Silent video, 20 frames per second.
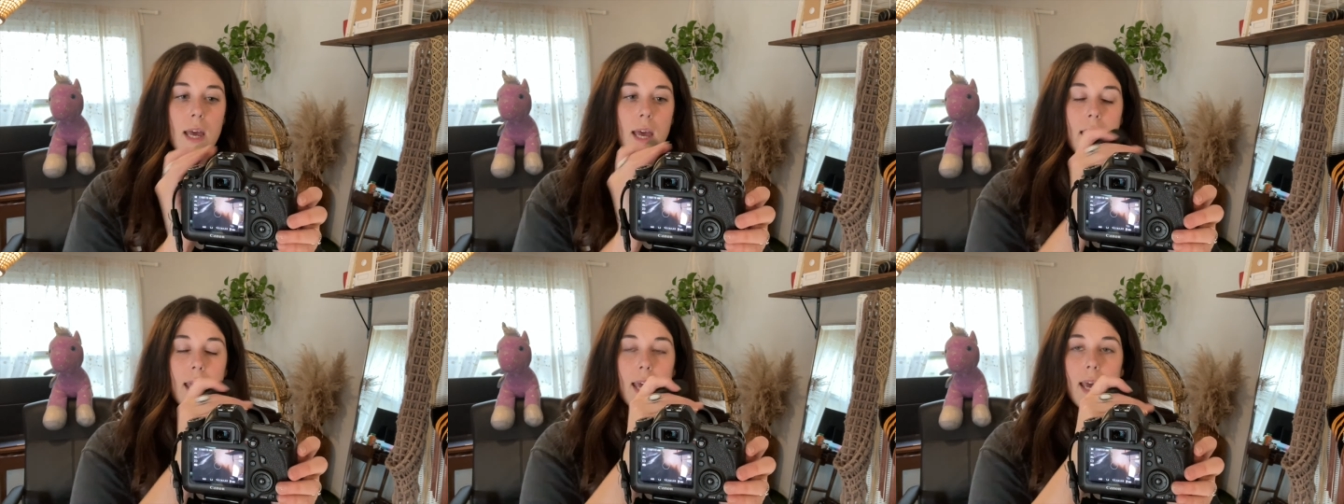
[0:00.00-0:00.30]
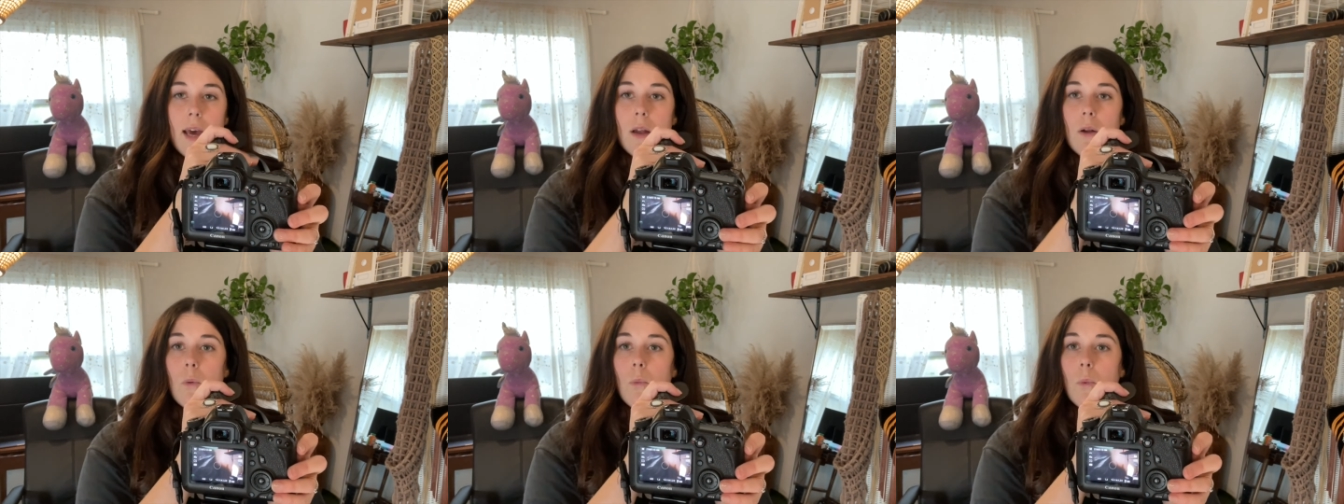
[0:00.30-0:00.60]

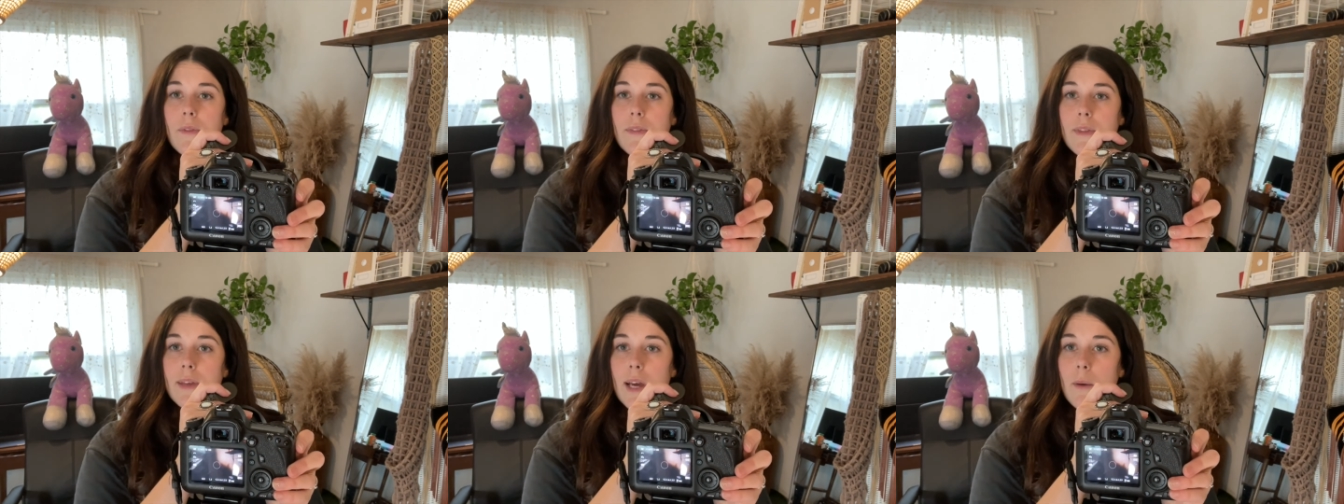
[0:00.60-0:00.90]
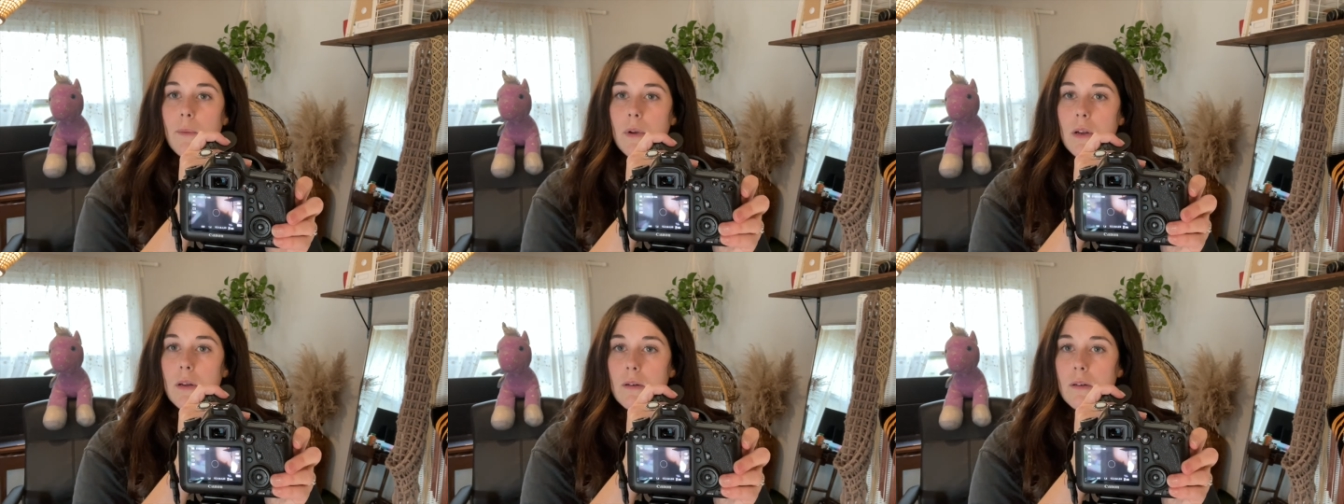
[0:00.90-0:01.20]
And one thing I
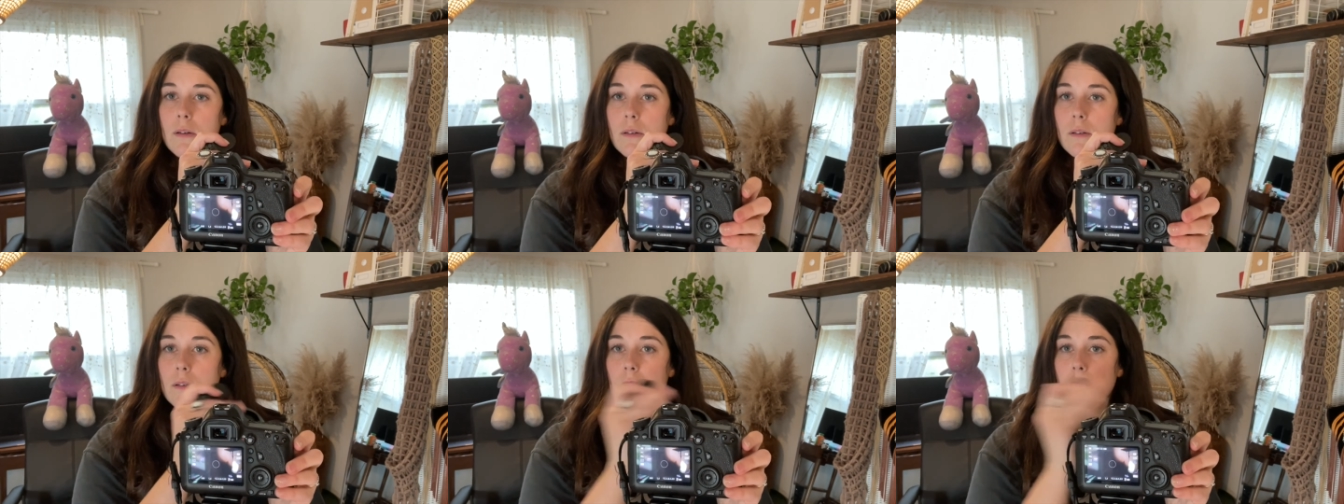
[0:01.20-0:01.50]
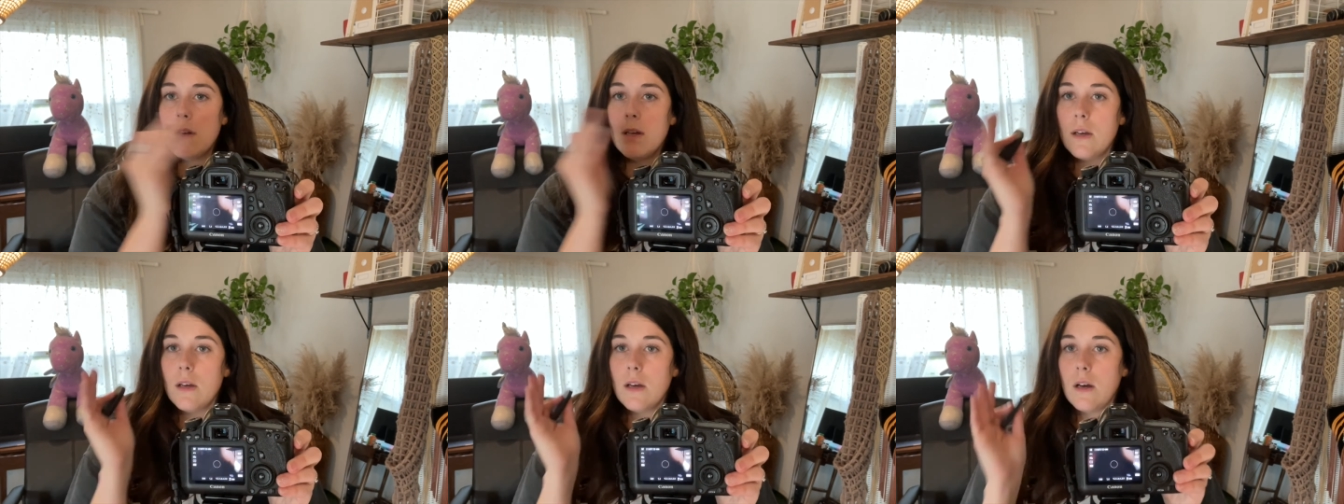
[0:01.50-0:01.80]
wanna
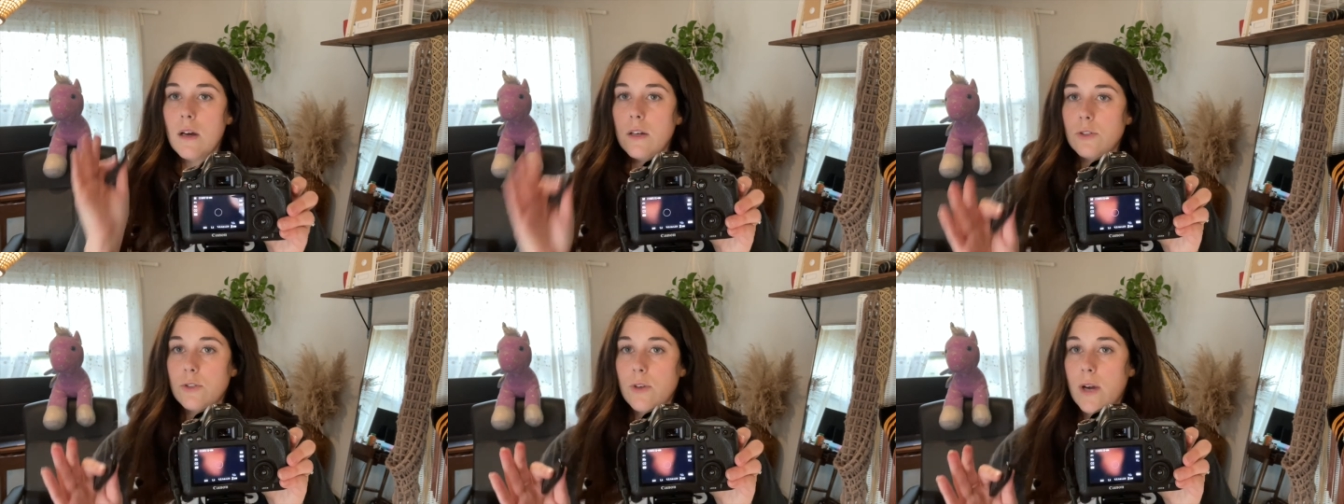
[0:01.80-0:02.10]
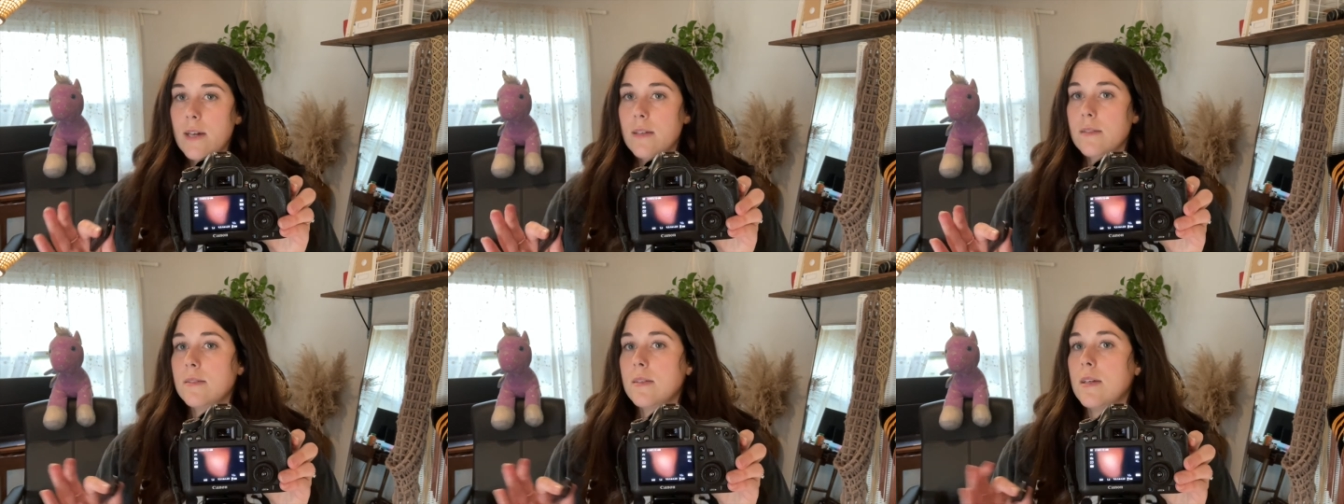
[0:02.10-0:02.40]

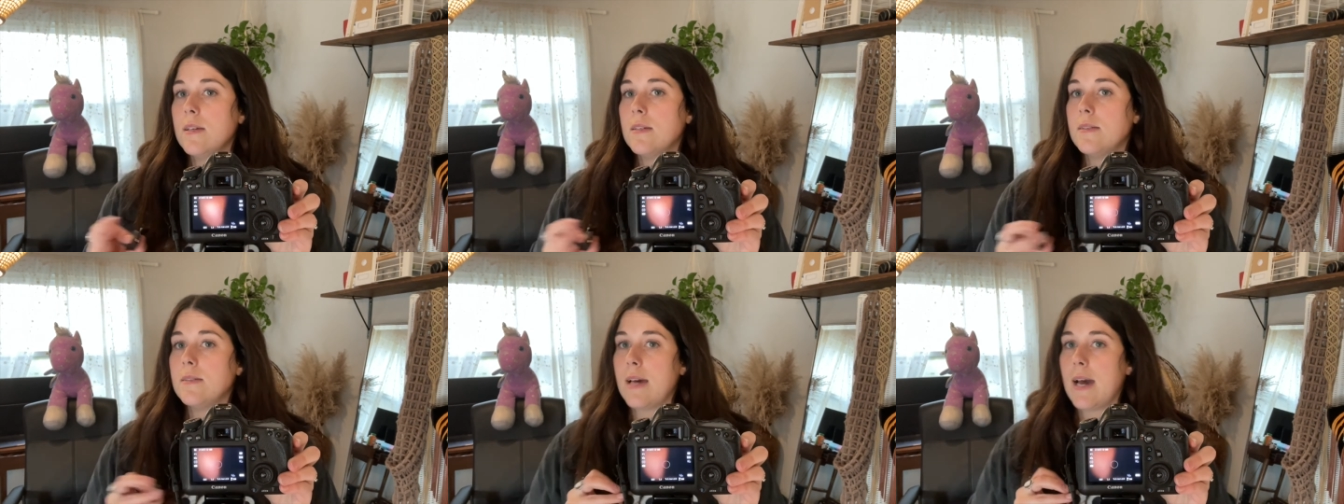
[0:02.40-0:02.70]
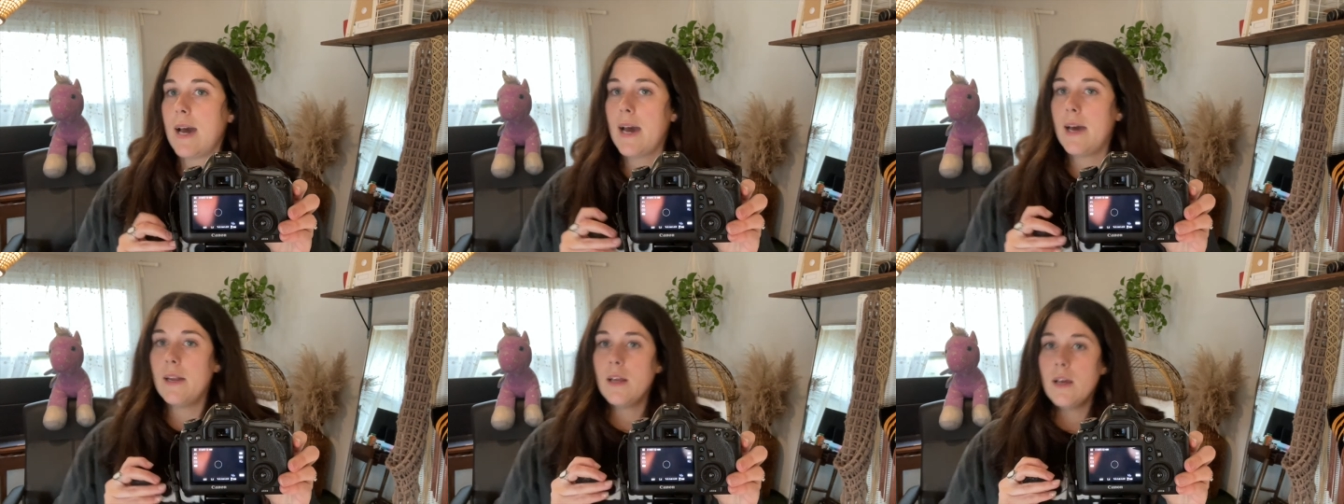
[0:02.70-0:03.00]
address is
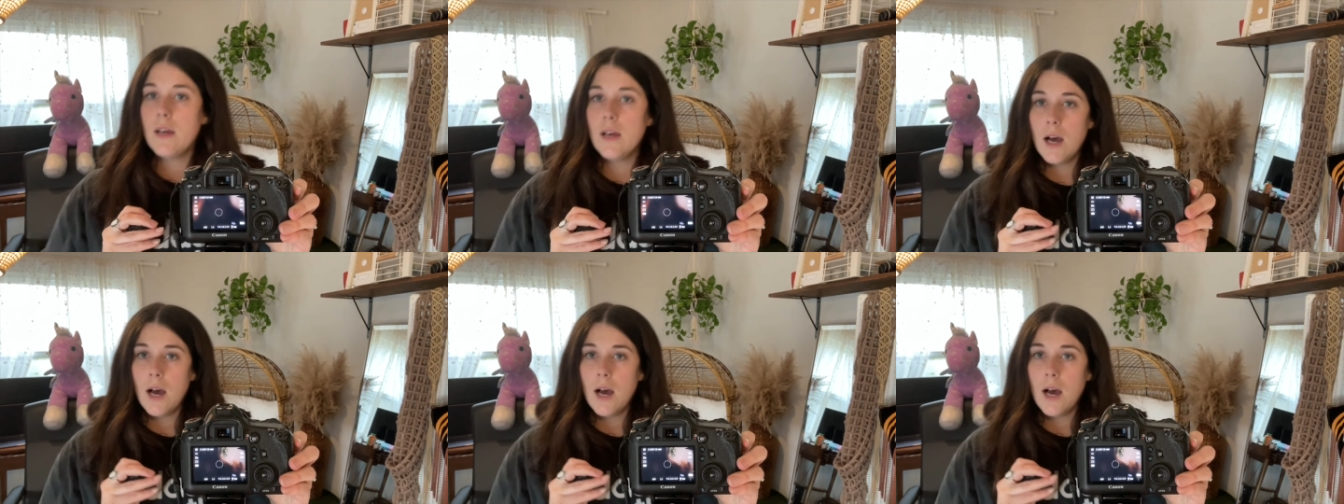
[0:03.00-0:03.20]
that